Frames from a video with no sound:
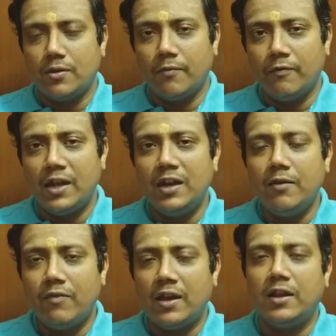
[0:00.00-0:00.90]
very,
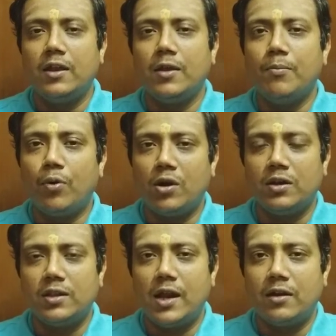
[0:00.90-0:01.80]
very
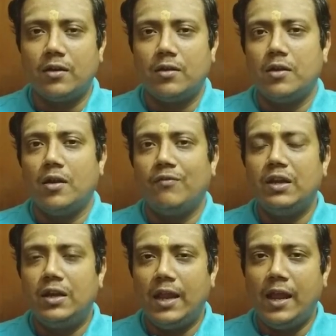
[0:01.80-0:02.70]
important that we
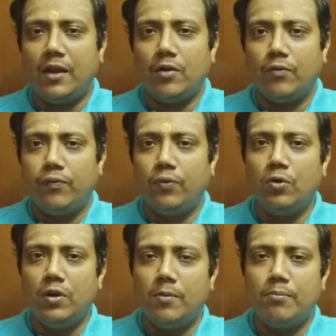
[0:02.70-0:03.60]
take
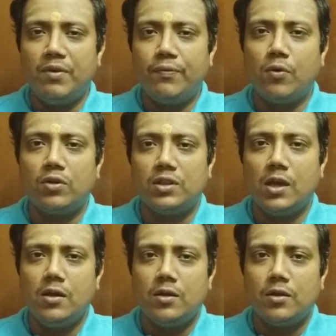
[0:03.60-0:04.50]
food before the